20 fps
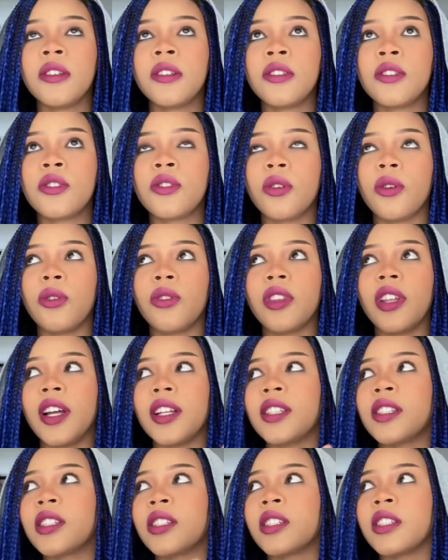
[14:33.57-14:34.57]
So
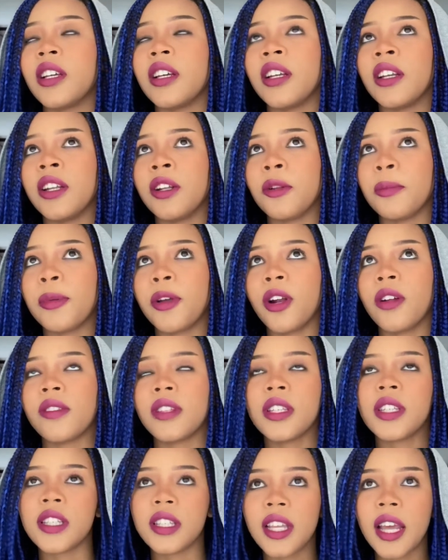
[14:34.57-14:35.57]
that's a little bit of the
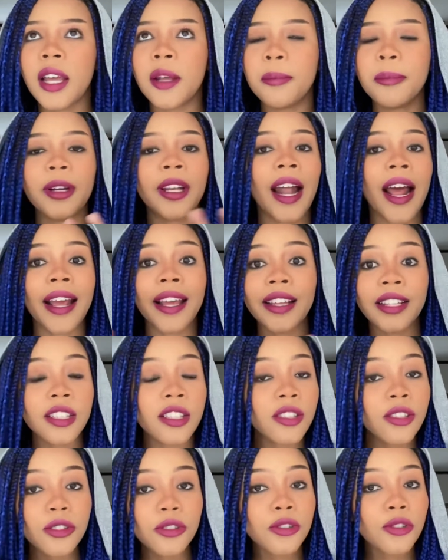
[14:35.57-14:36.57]
same, but I can
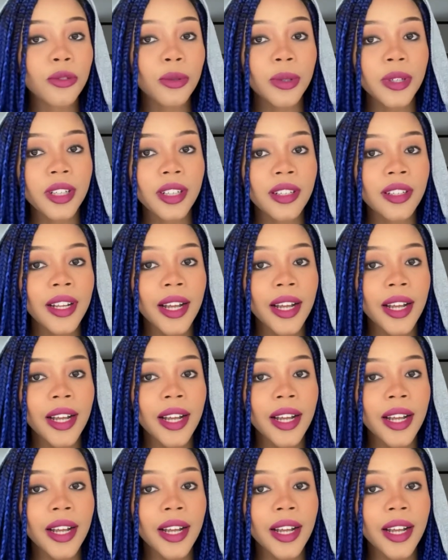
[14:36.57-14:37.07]
still do it.